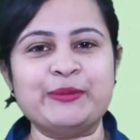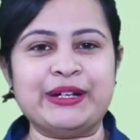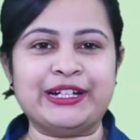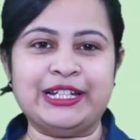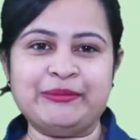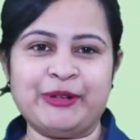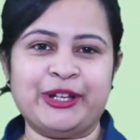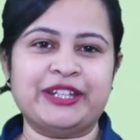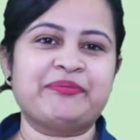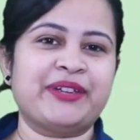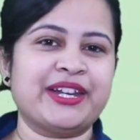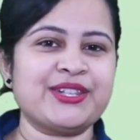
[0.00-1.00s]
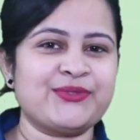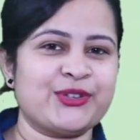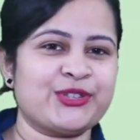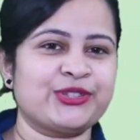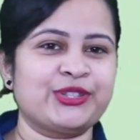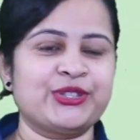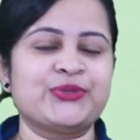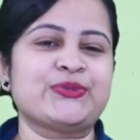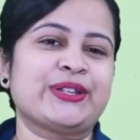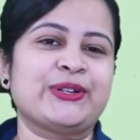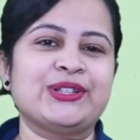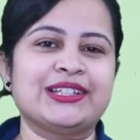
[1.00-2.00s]
early morning periods, watching the news
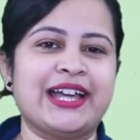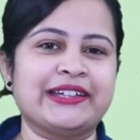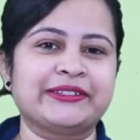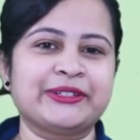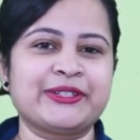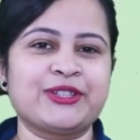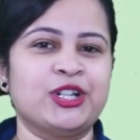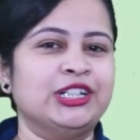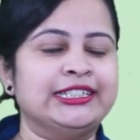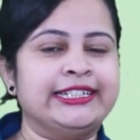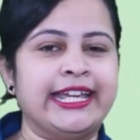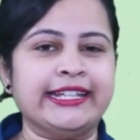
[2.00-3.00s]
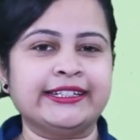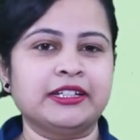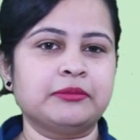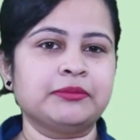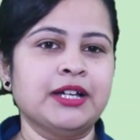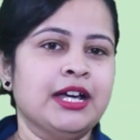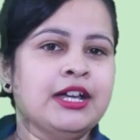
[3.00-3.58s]
and all the anchors all decked up.